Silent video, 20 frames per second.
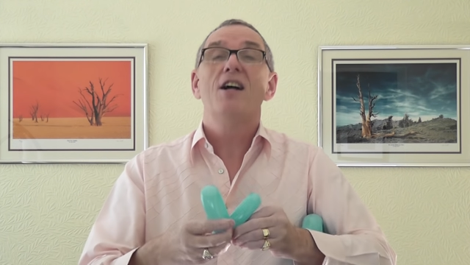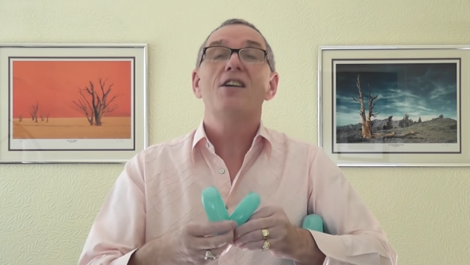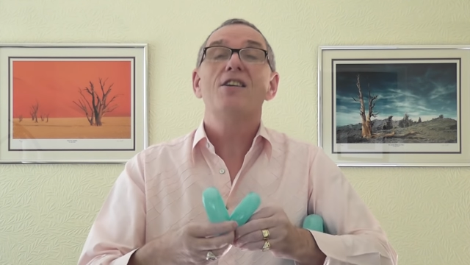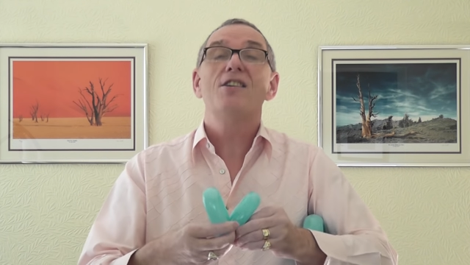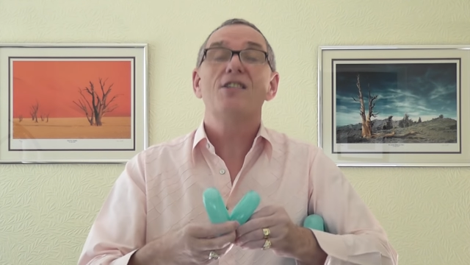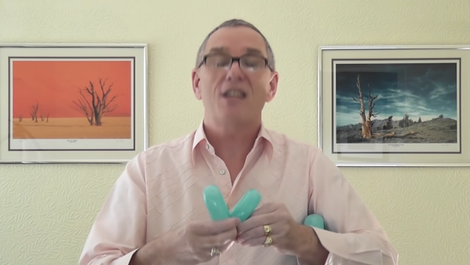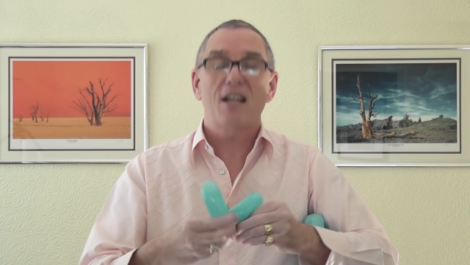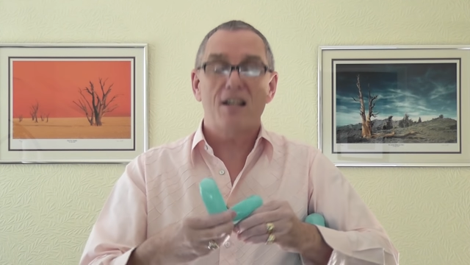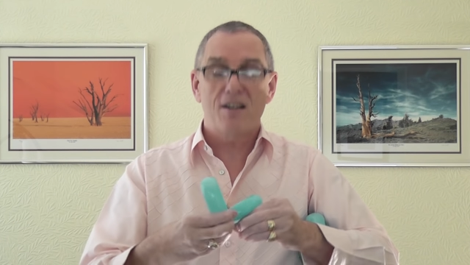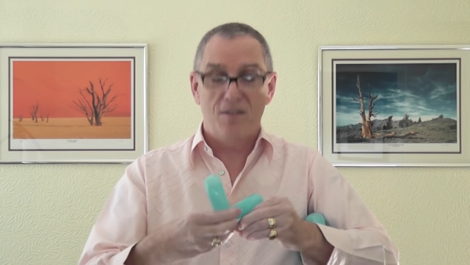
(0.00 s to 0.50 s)

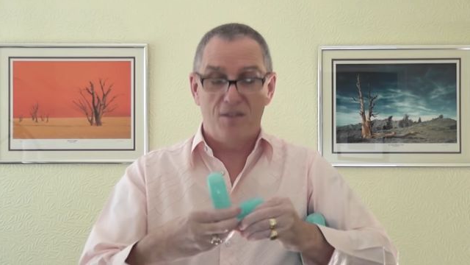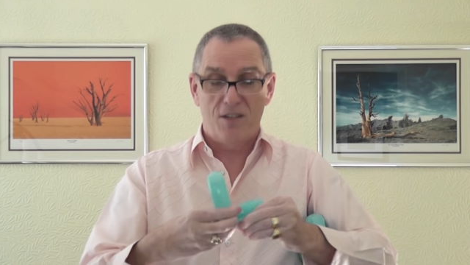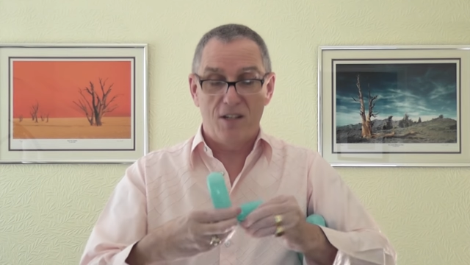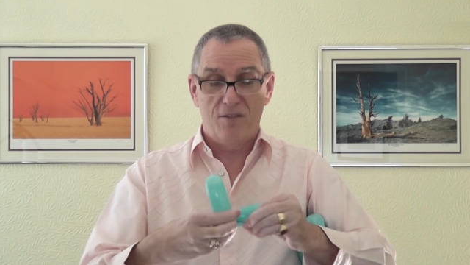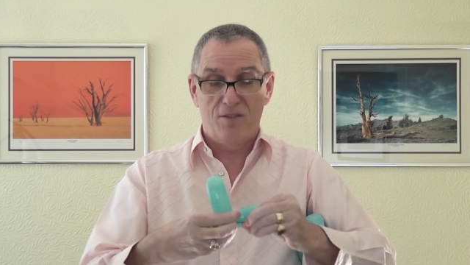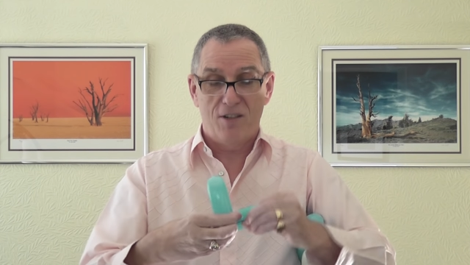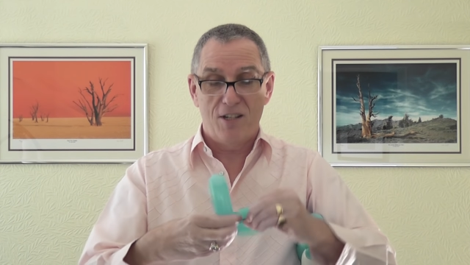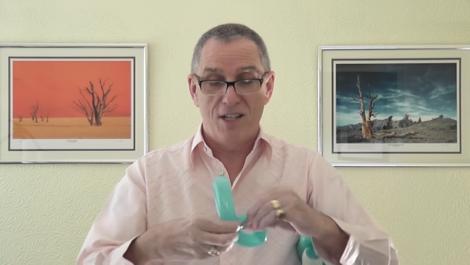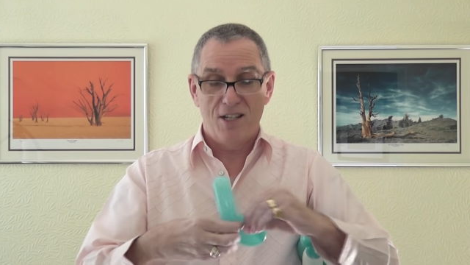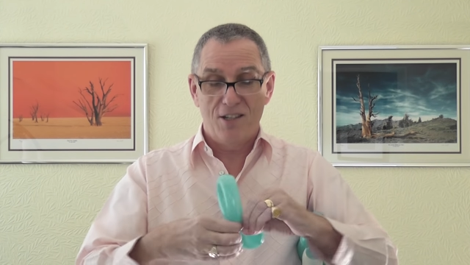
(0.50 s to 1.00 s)
safety
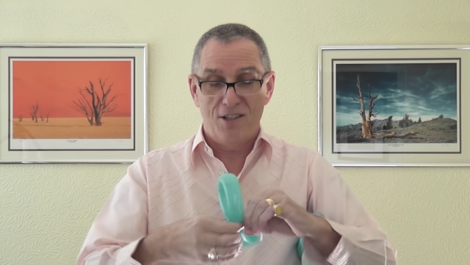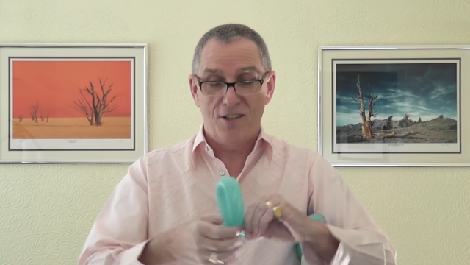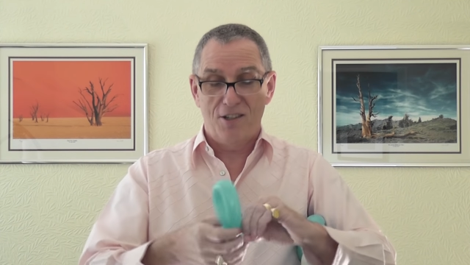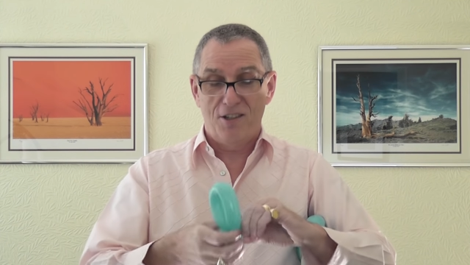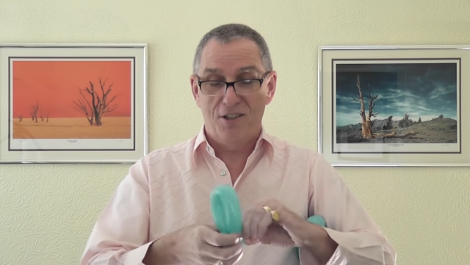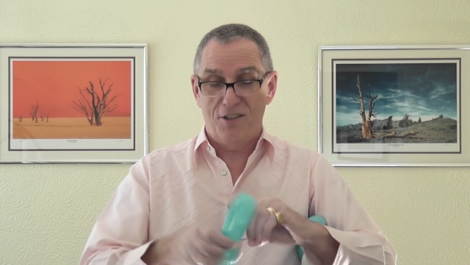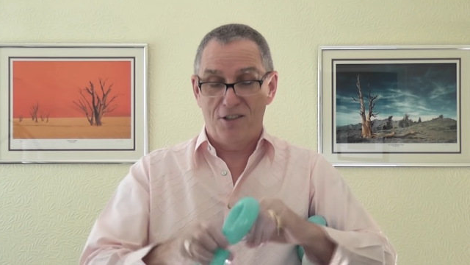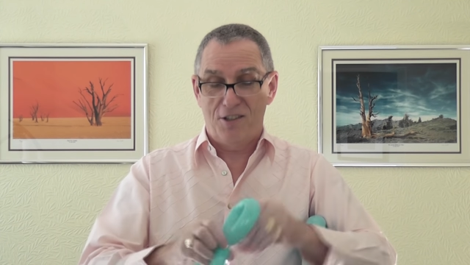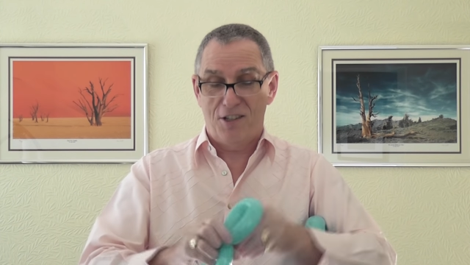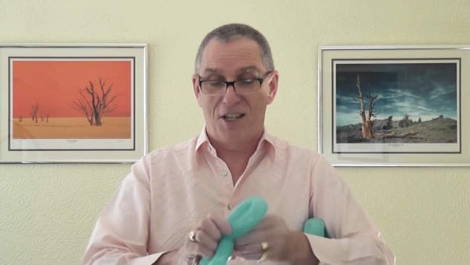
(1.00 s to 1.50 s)

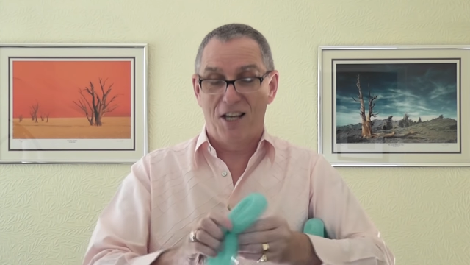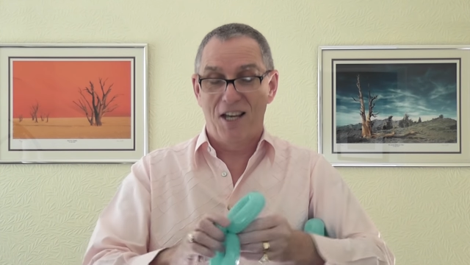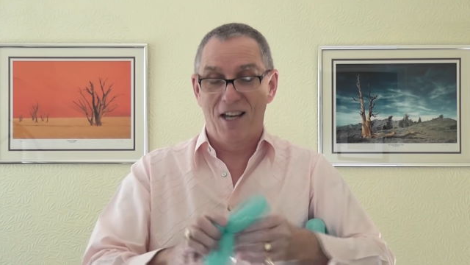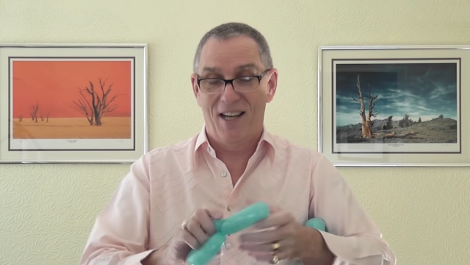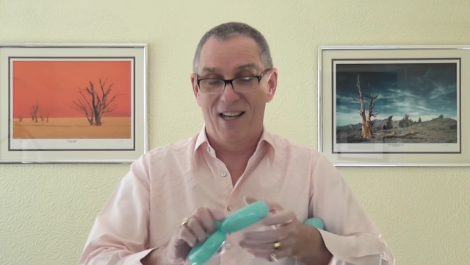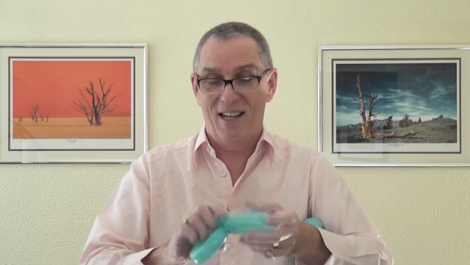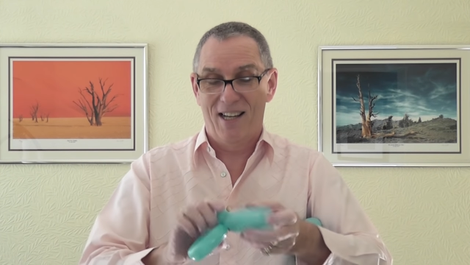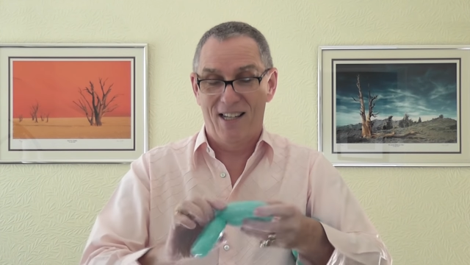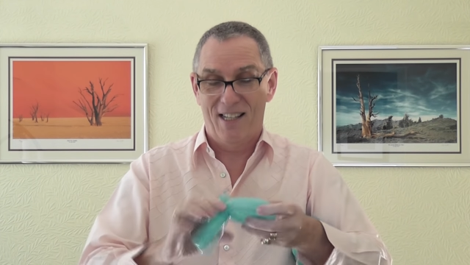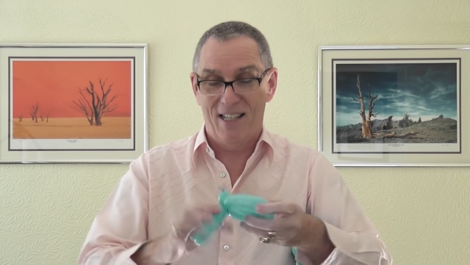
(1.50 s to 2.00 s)
reasons.
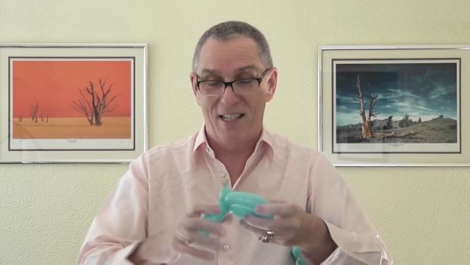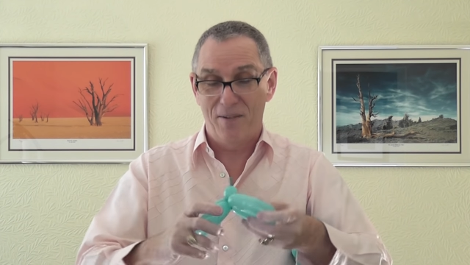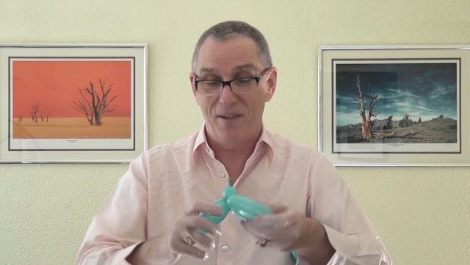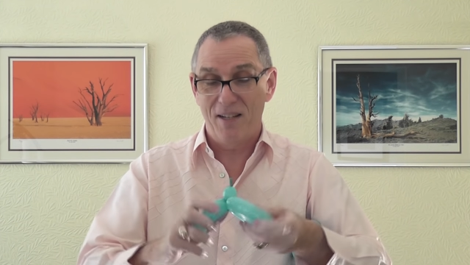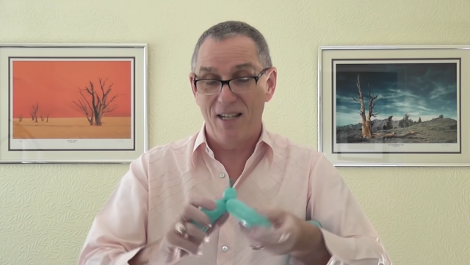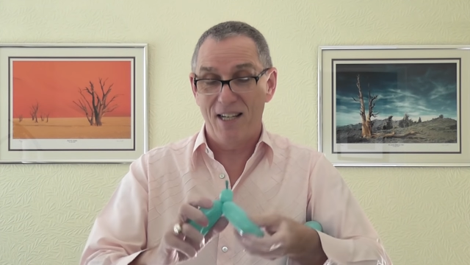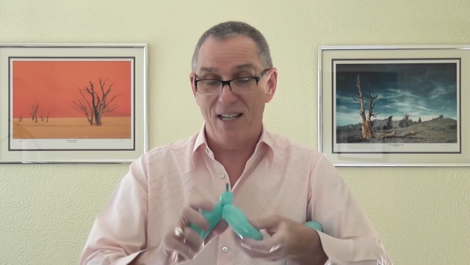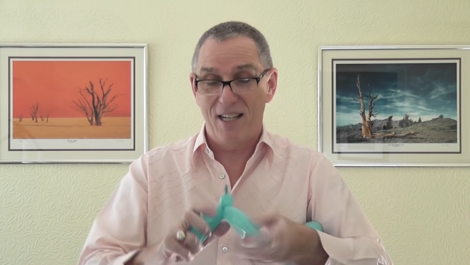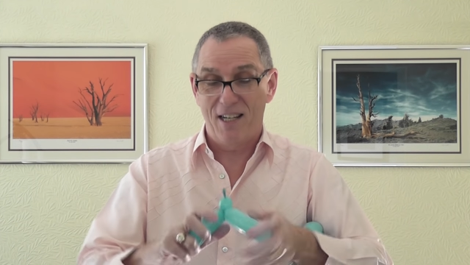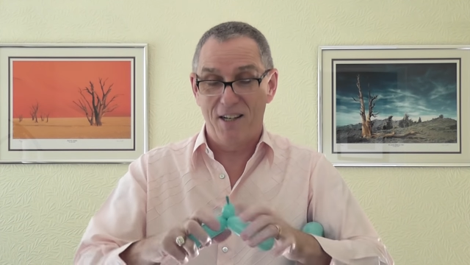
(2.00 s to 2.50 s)
There we
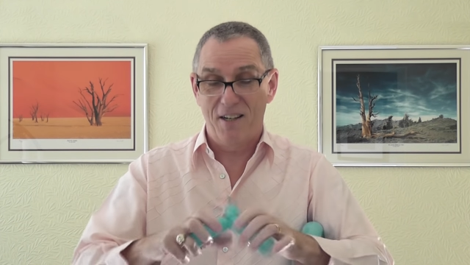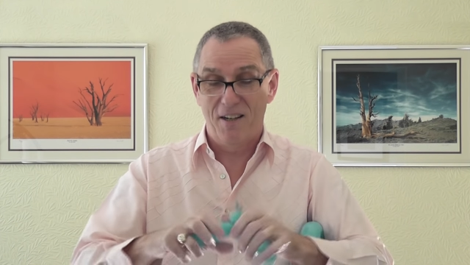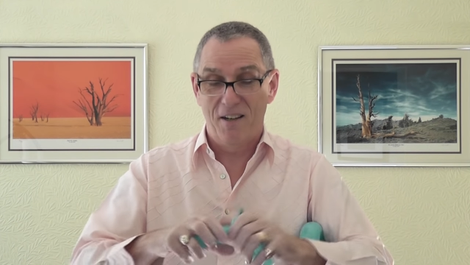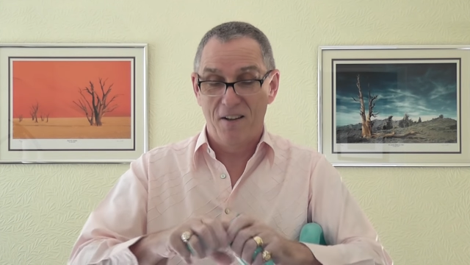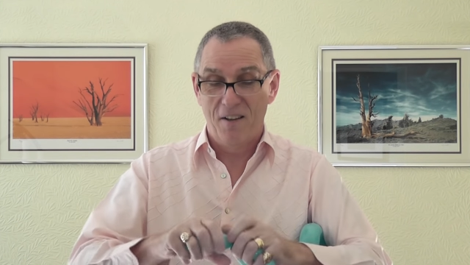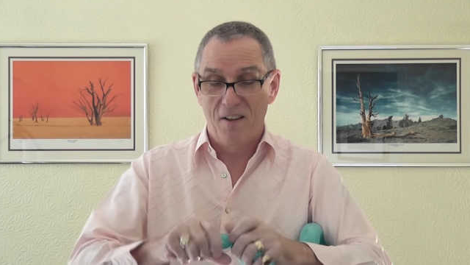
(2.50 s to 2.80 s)
go.